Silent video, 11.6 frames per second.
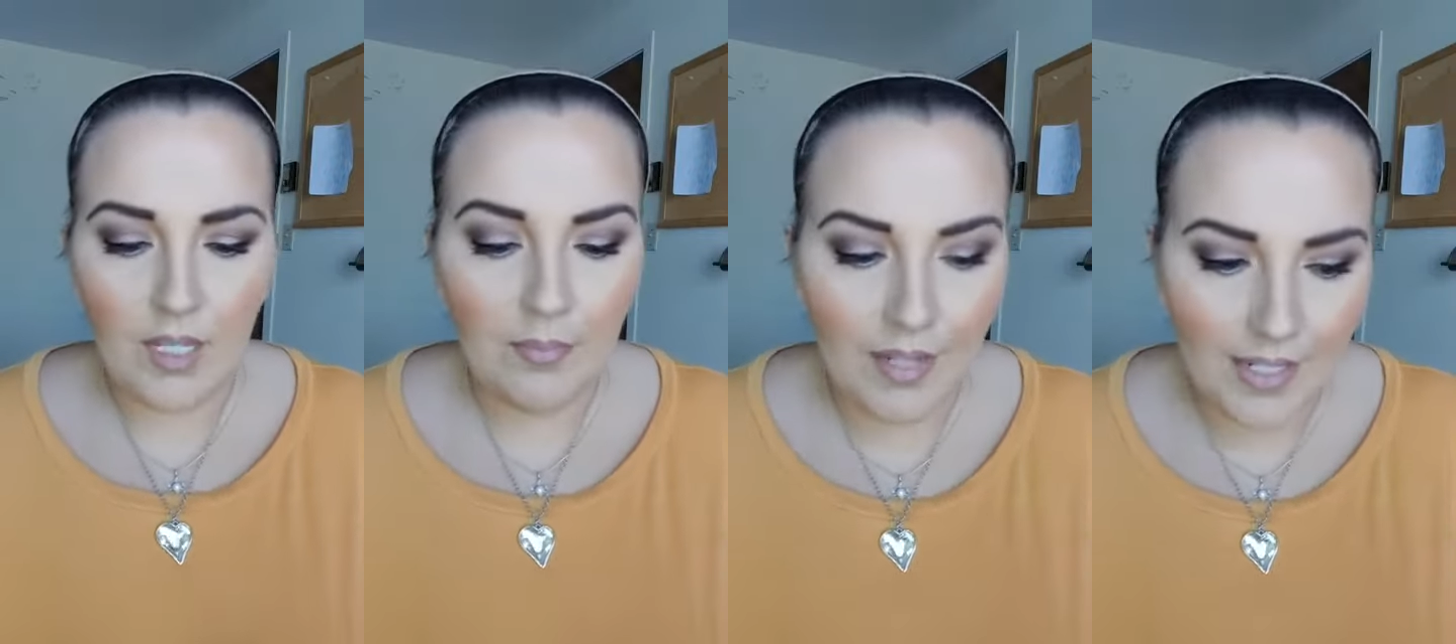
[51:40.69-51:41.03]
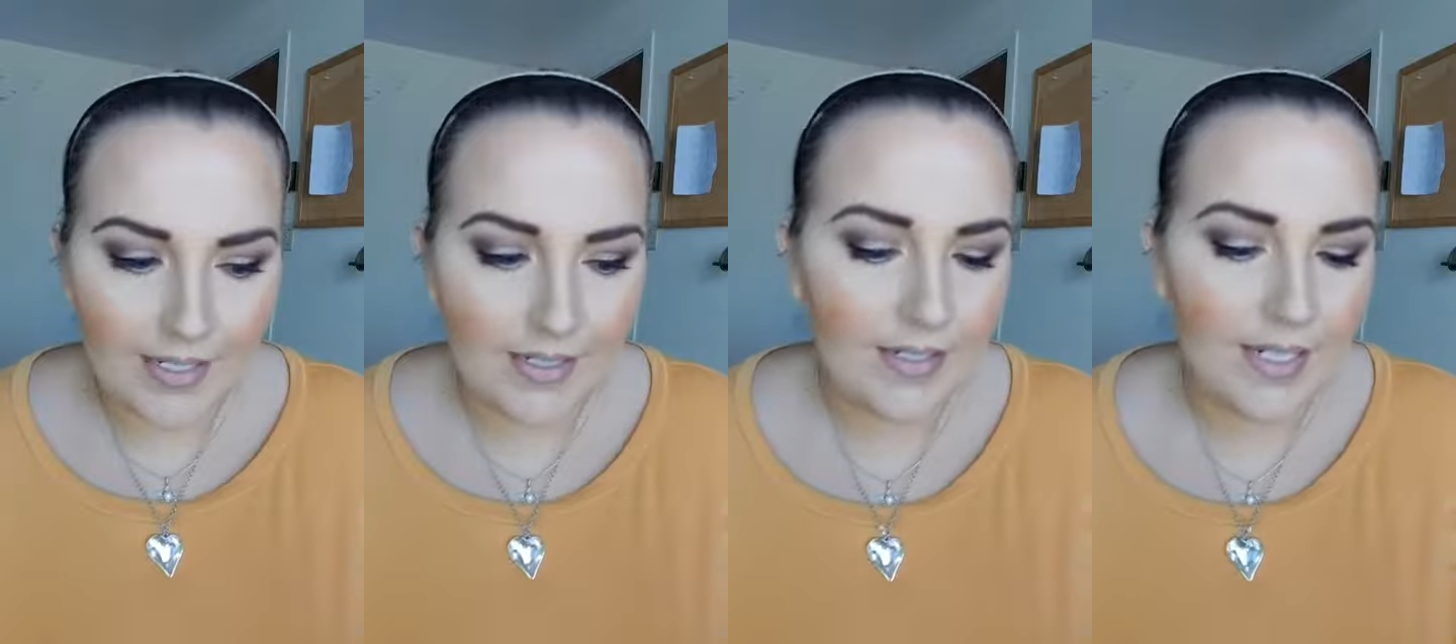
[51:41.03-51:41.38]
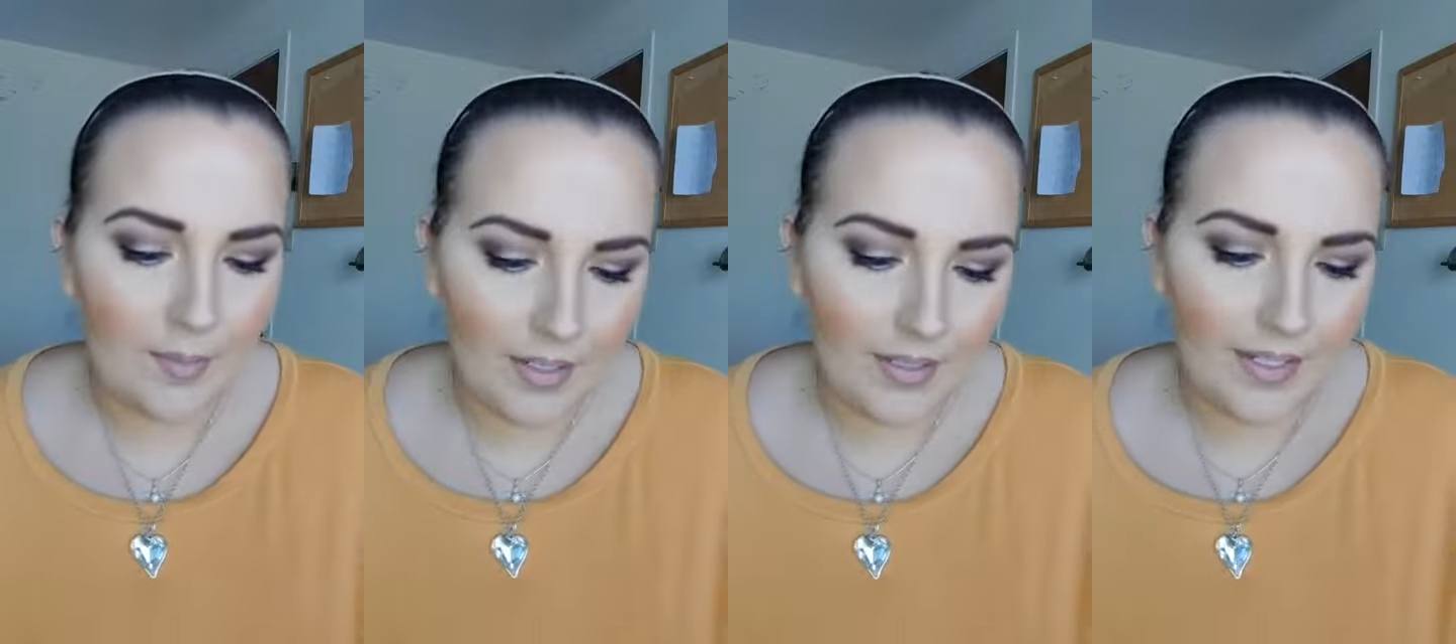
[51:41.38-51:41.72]
but
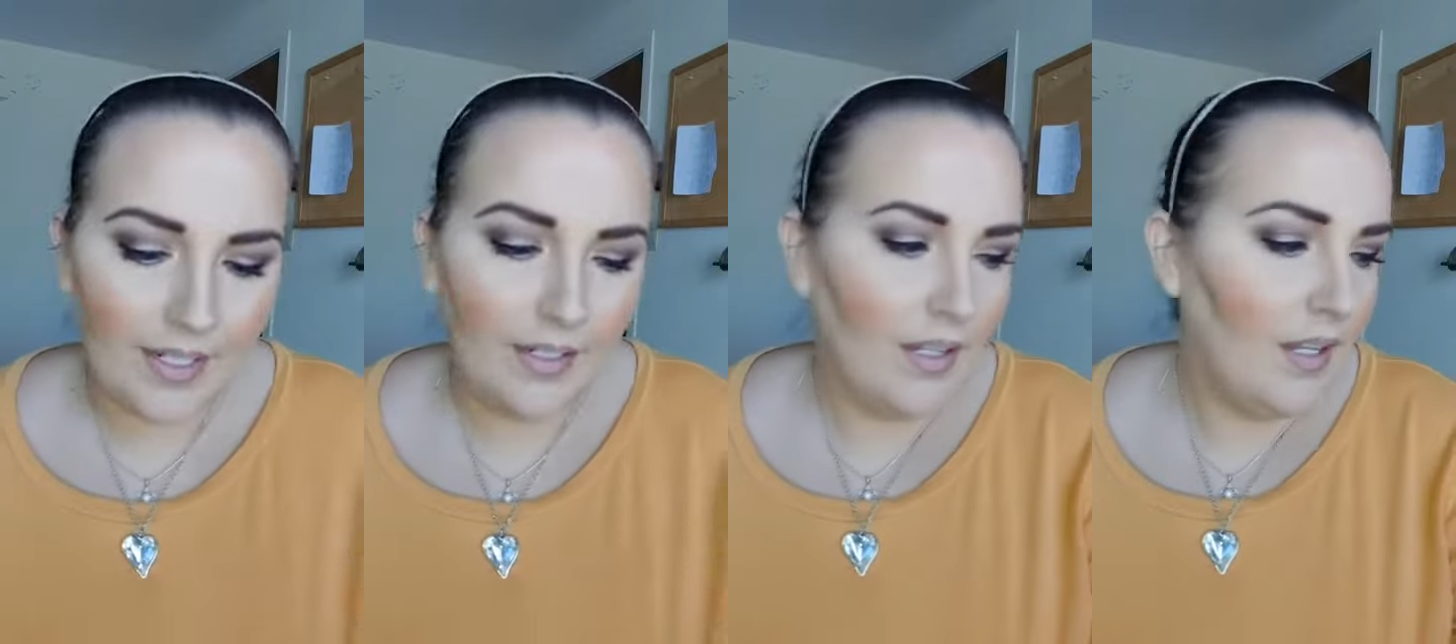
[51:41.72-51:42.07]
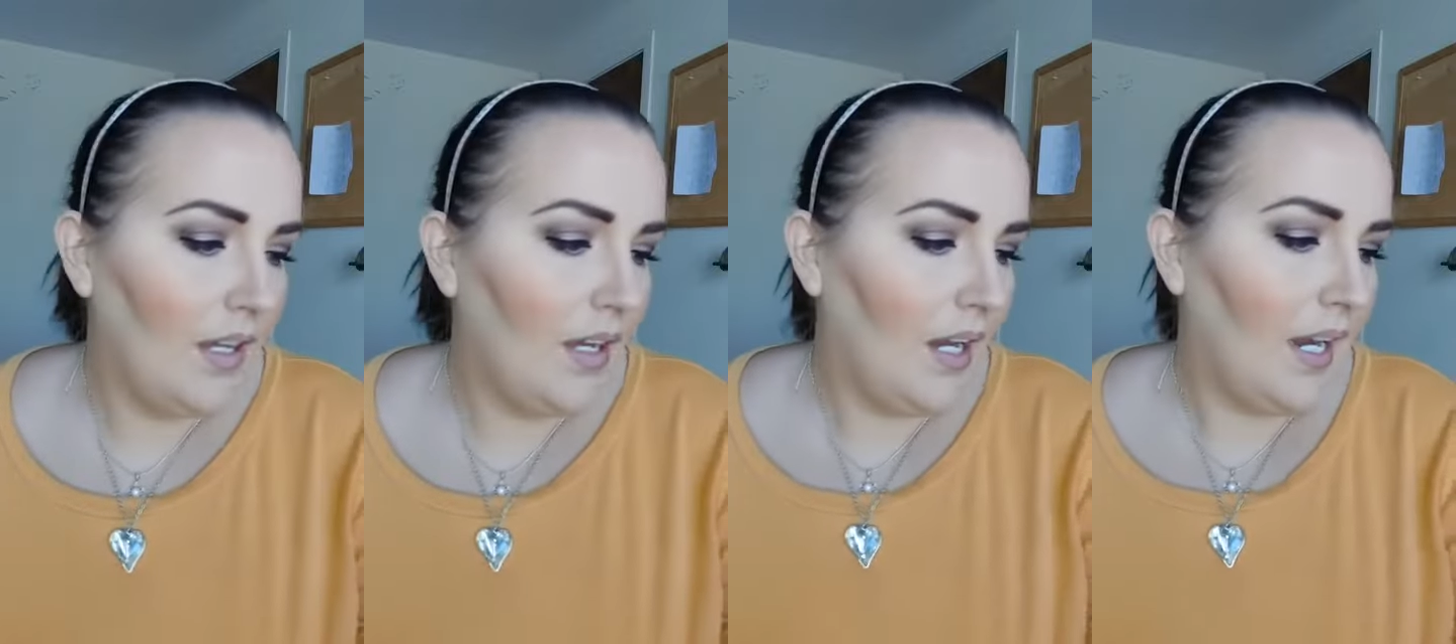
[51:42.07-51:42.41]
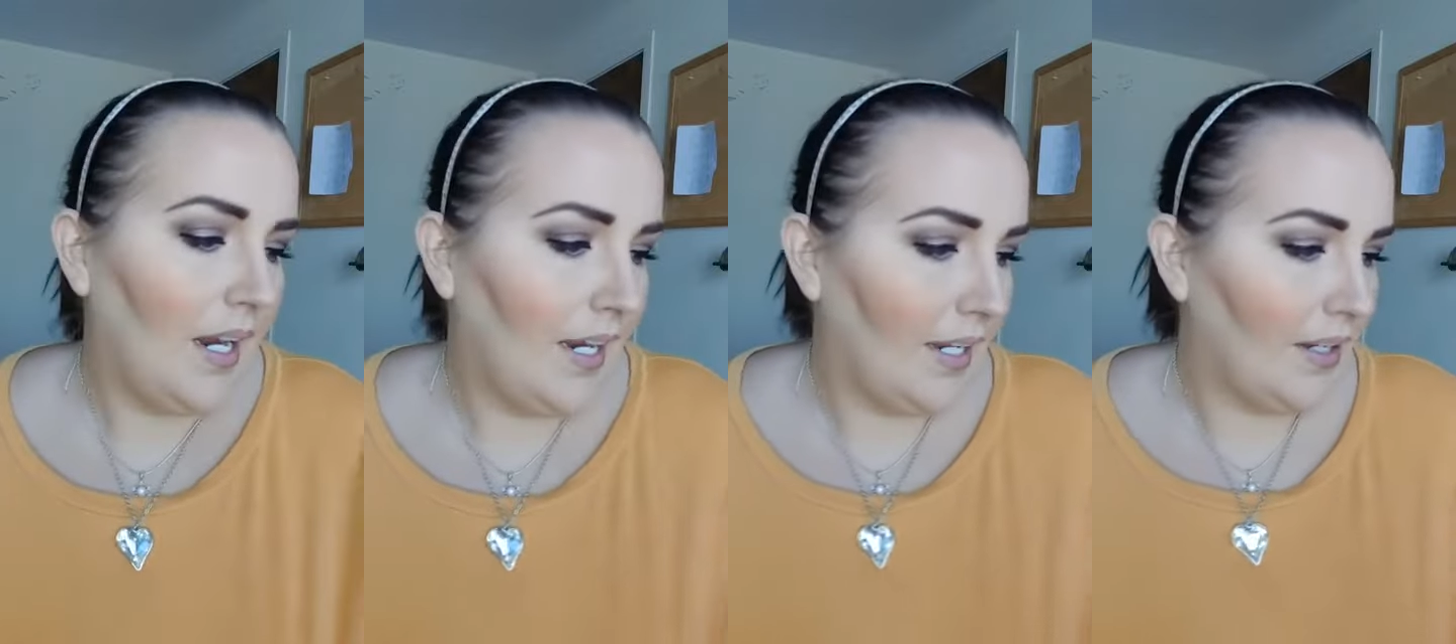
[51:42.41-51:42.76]
typically I